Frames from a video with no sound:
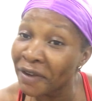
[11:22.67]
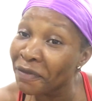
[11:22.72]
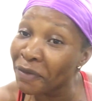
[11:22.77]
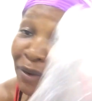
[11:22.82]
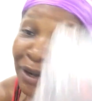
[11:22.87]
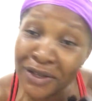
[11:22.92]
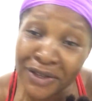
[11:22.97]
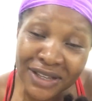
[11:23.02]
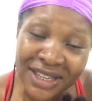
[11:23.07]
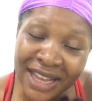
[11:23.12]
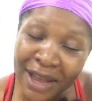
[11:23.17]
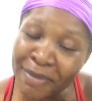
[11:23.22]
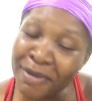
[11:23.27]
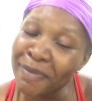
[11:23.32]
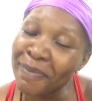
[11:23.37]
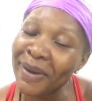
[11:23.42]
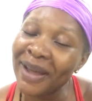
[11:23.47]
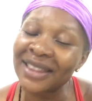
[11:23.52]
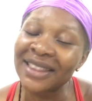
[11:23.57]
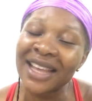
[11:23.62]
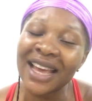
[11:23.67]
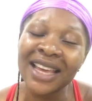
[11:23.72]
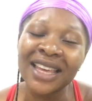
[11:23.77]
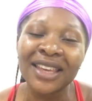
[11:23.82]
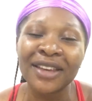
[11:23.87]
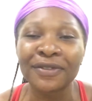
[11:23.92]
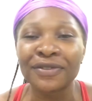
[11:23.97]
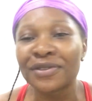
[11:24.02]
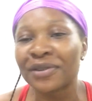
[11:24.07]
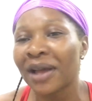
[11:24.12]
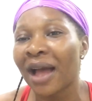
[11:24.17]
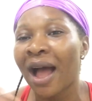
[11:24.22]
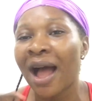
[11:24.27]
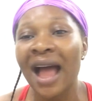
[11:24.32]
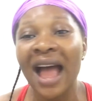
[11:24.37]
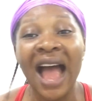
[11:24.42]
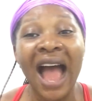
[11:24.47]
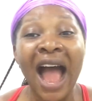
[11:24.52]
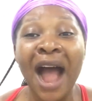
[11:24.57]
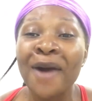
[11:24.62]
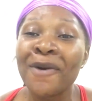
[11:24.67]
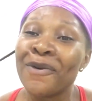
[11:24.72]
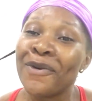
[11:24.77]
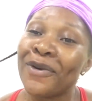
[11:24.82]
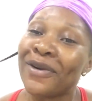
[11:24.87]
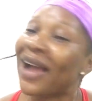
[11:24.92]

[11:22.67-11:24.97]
If you want to send me birthday gift, I will